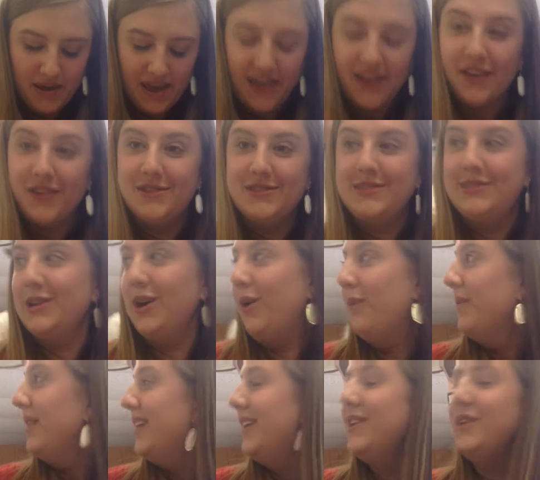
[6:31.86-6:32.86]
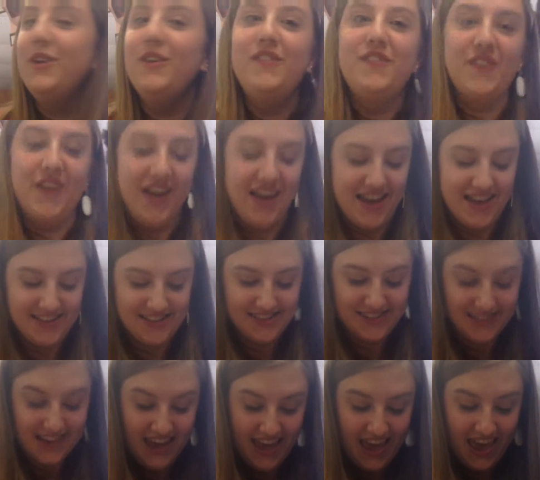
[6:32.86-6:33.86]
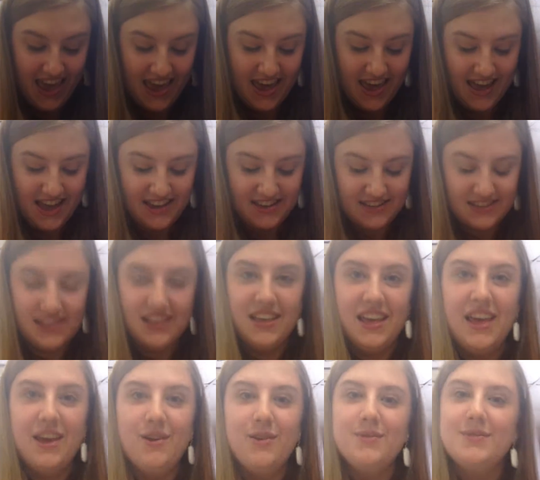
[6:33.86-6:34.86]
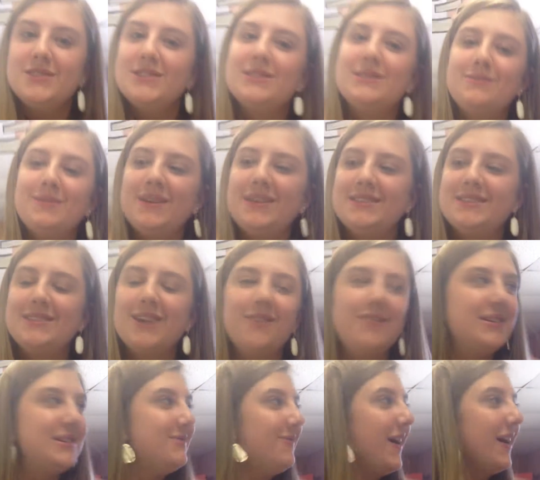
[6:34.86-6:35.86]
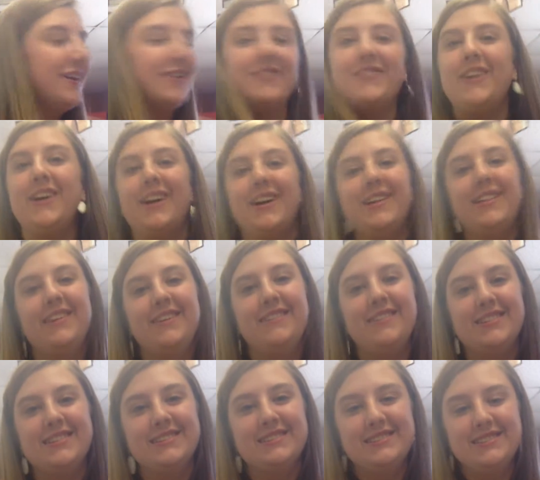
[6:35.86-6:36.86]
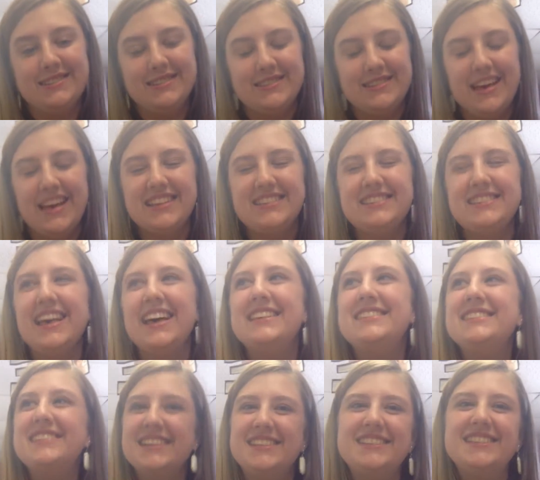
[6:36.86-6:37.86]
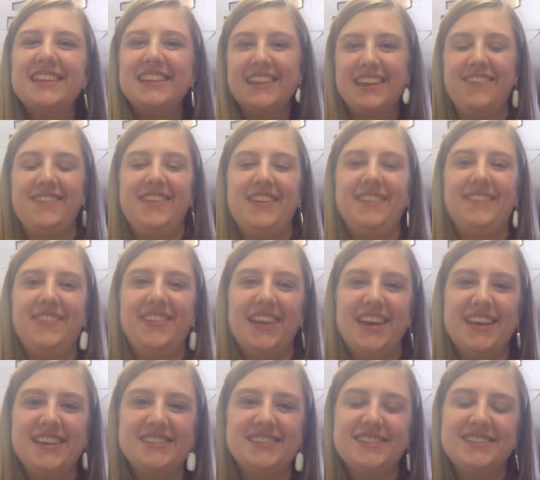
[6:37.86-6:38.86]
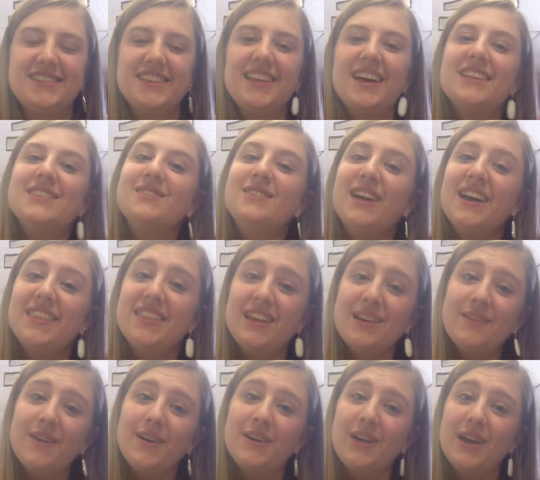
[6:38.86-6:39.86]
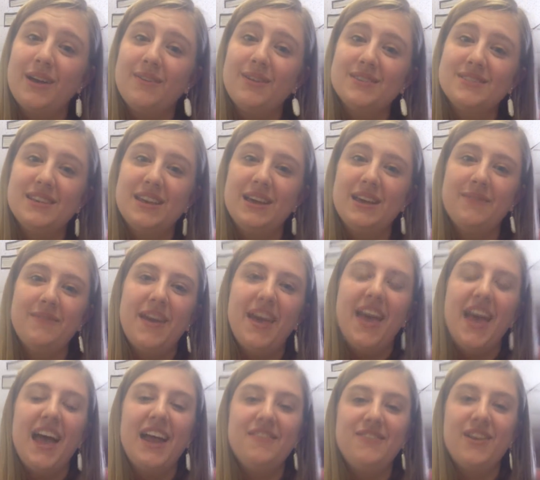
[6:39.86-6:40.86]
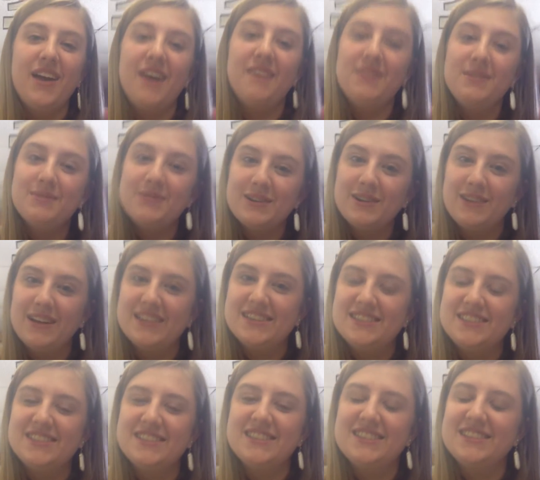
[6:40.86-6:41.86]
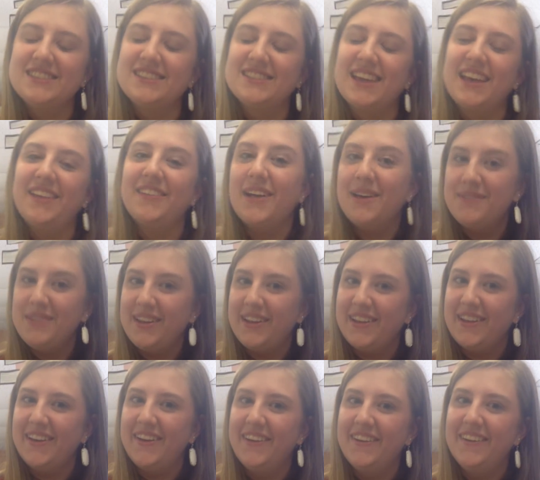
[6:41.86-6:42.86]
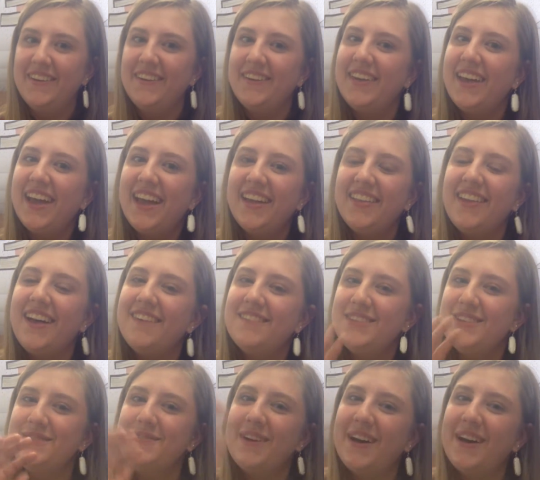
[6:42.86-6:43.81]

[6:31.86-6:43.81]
make so many new friends, and it would just be so much better for her to live in an assisted living place. And so that's what I think about Grandma's hip. And if you have any more questions, just, like, let me know. Okay, love you.